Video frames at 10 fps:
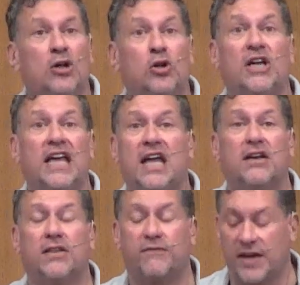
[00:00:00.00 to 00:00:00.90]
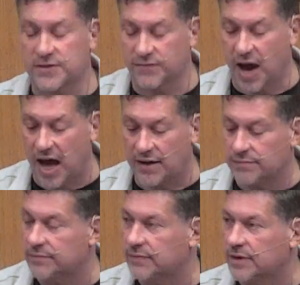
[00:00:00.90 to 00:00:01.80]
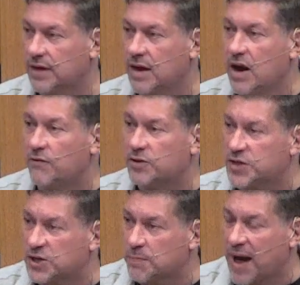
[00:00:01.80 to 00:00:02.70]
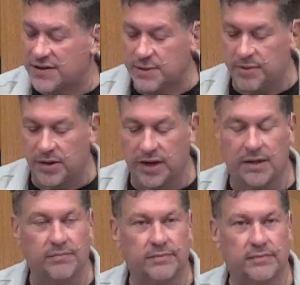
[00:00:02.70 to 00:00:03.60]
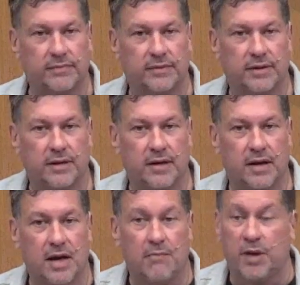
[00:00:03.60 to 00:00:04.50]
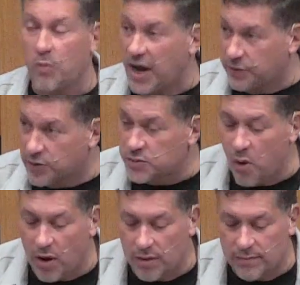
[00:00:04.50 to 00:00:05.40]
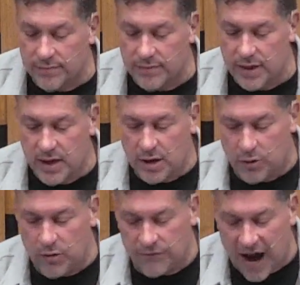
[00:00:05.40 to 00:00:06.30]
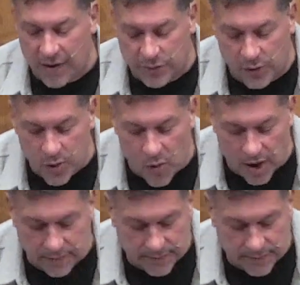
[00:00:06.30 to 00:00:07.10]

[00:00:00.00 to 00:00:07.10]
looking into the face of God for such a possibility. But wait, there's more. Luke 5:31.